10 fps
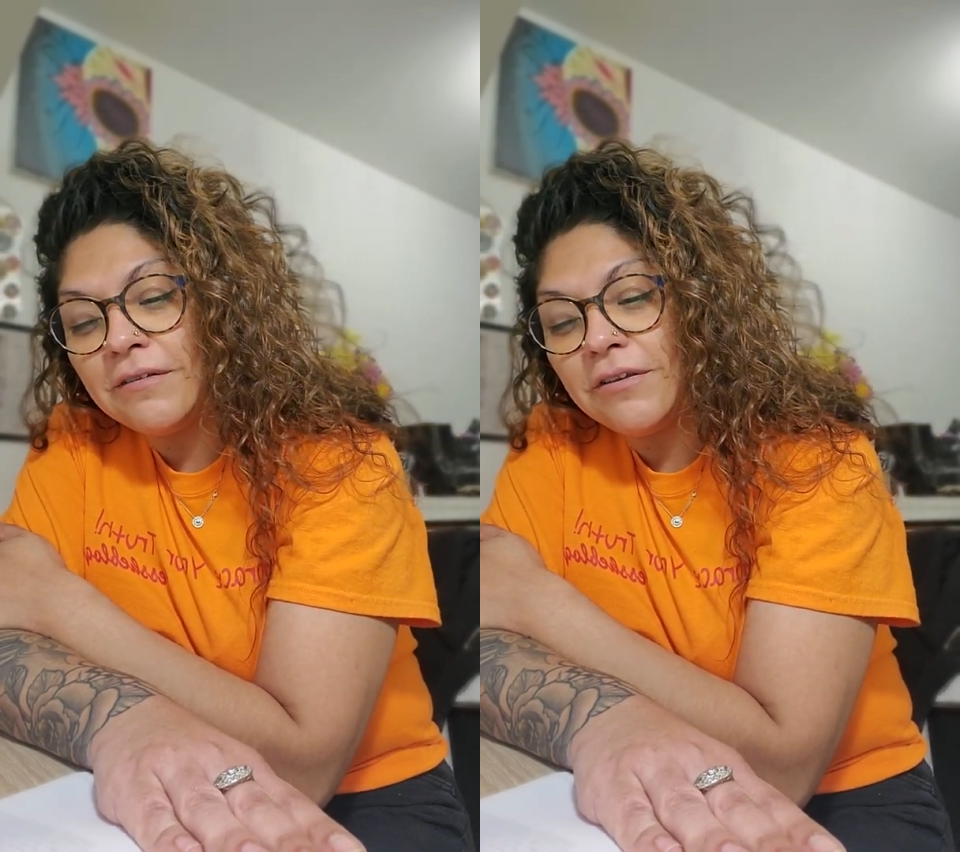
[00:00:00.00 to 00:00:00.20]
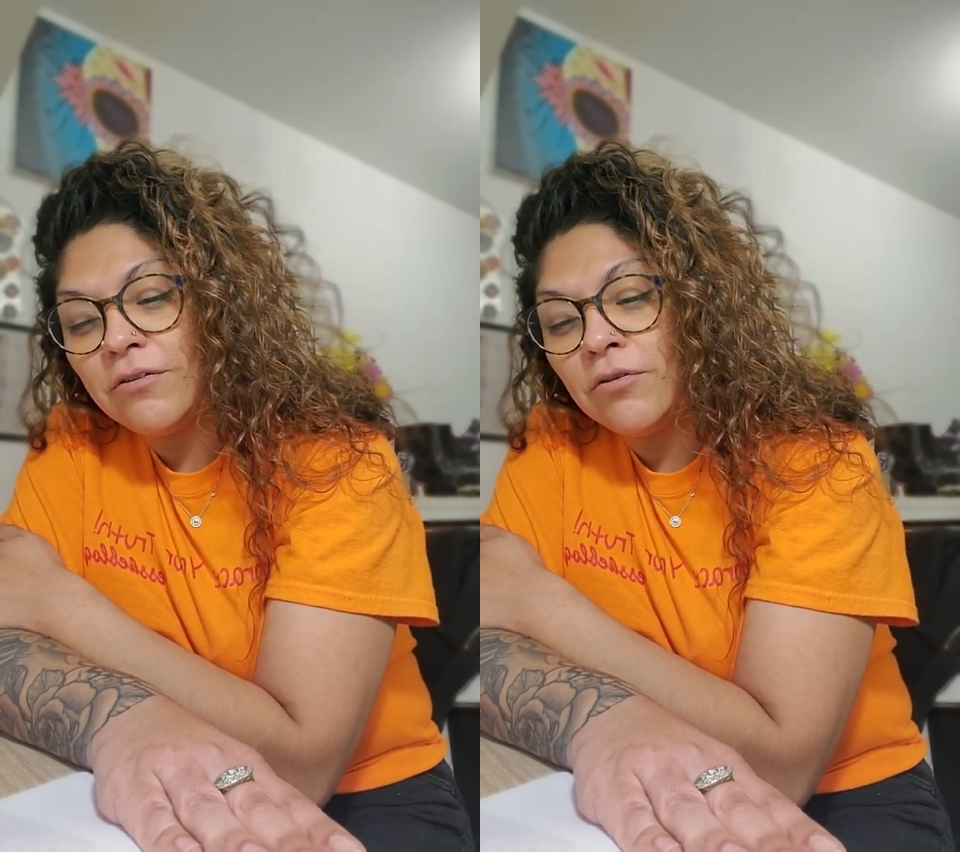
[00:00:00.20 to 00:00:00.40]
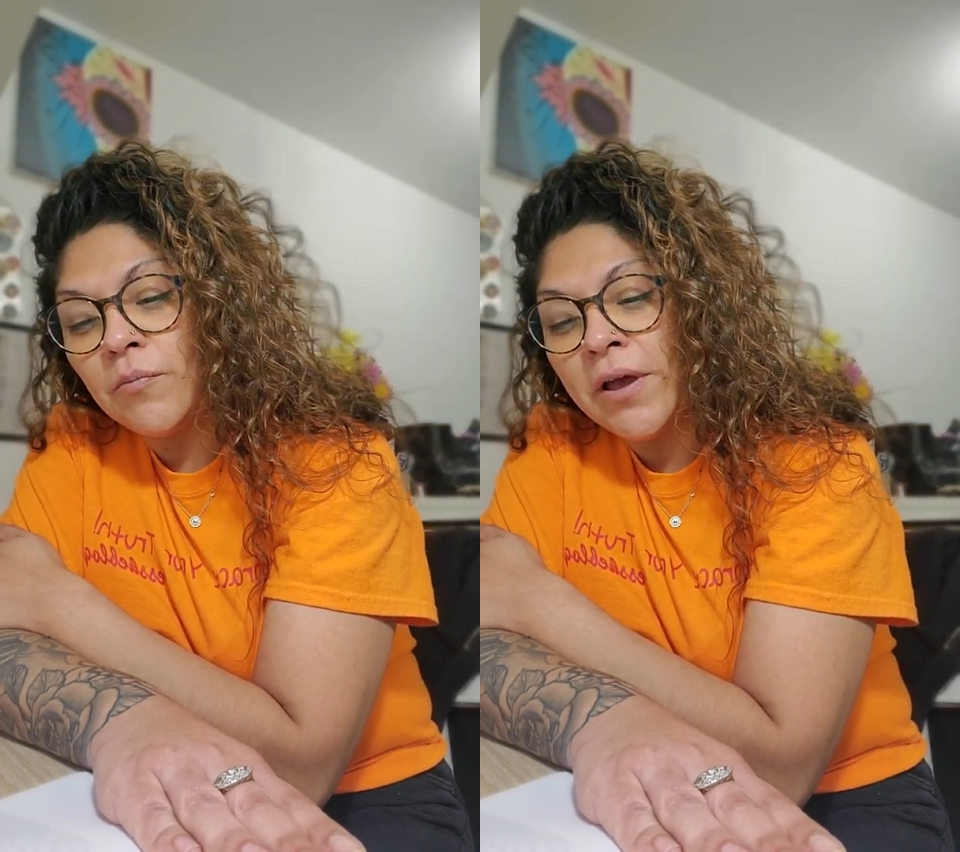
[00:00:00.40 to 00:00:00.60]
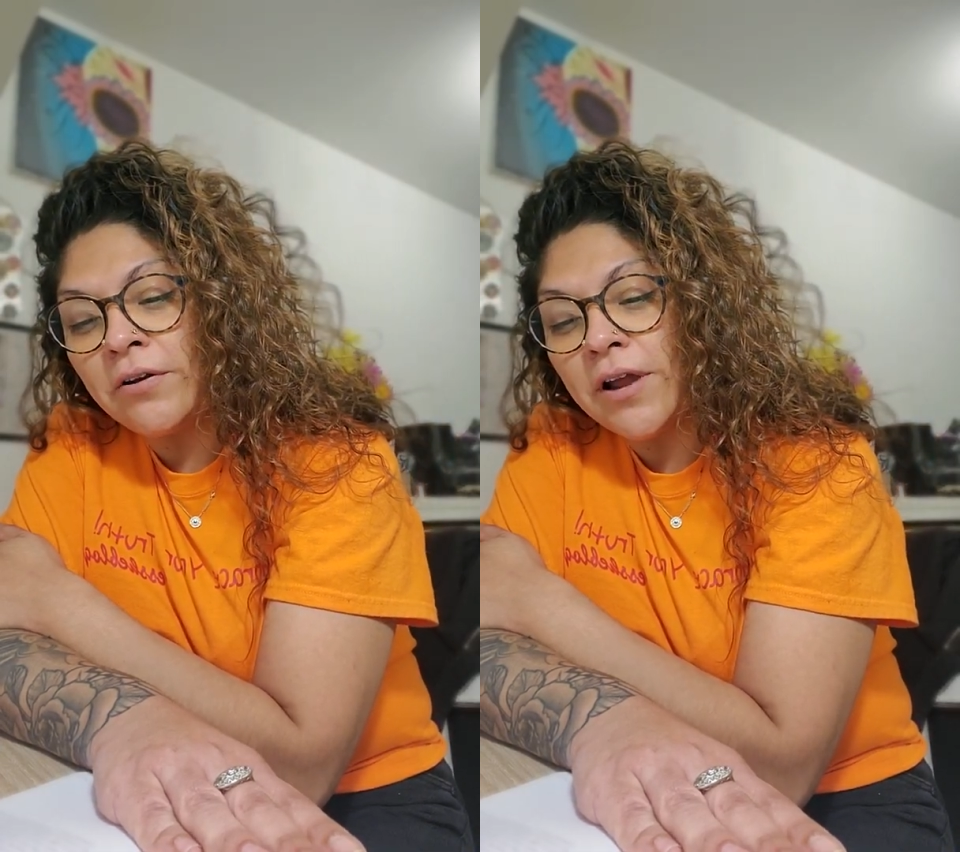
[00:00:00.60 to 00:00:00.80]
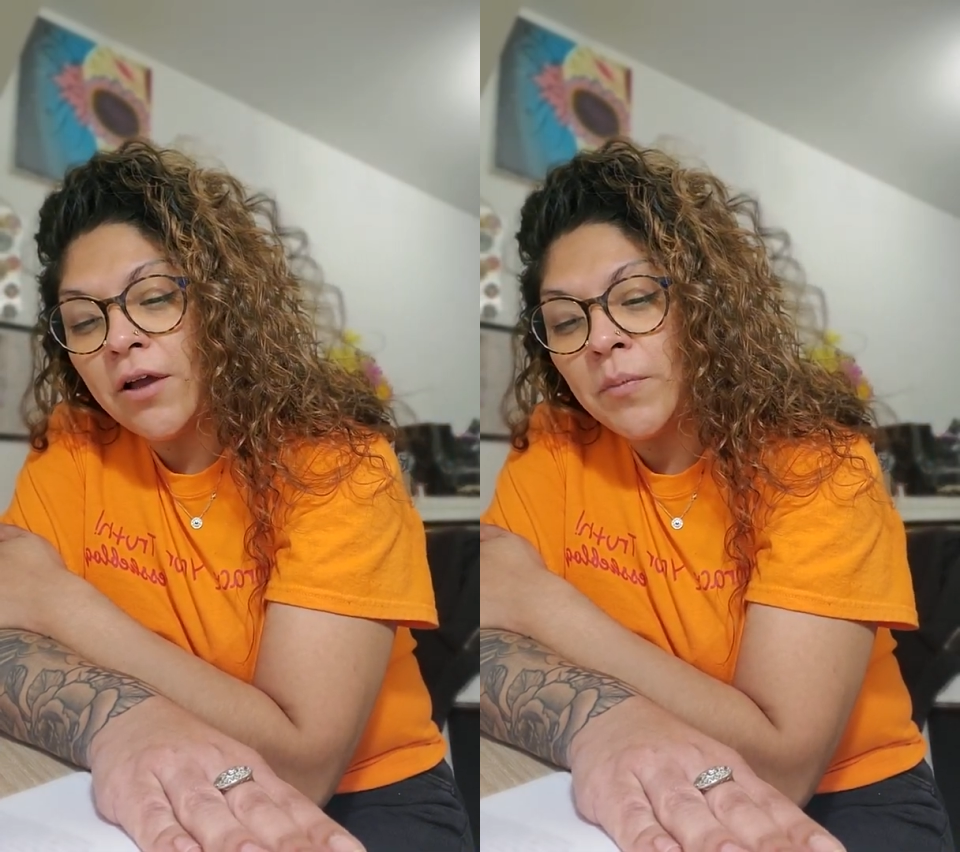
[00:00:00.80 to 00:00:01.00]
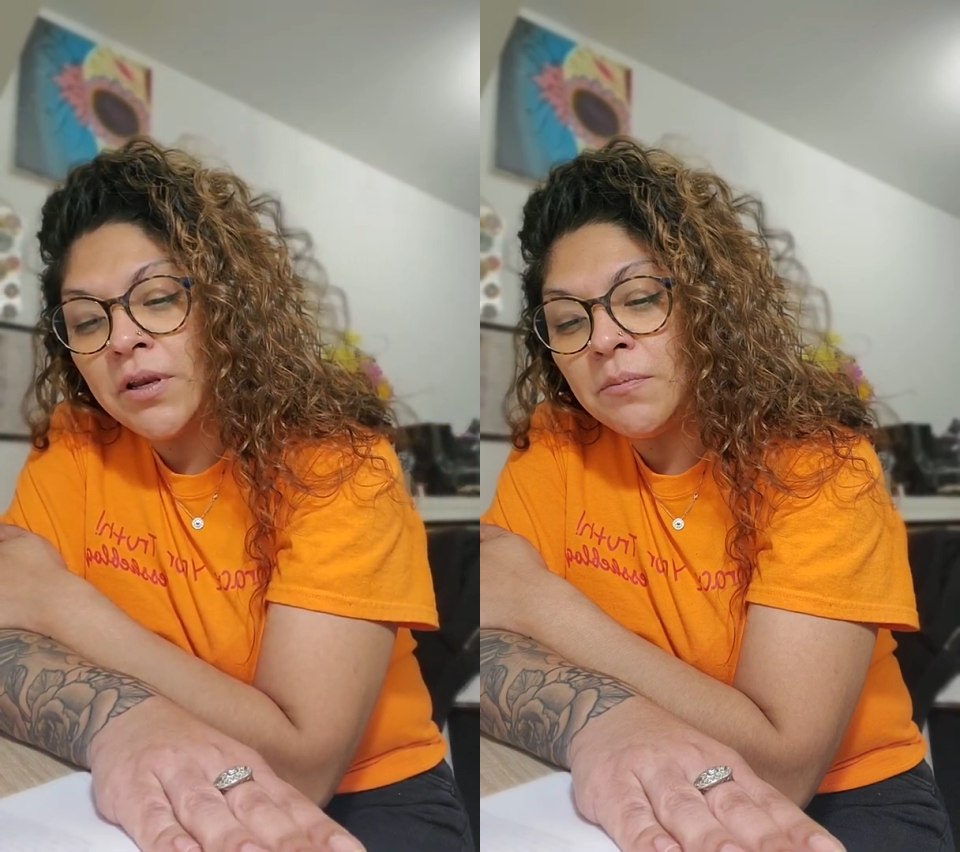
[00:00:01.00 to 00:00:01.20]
no matter how many